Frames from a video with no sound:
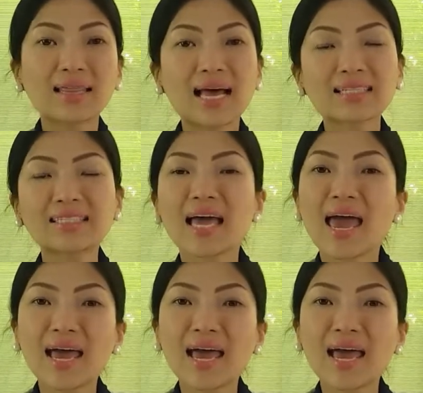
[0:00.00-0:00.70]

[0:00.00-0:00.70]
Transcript: that's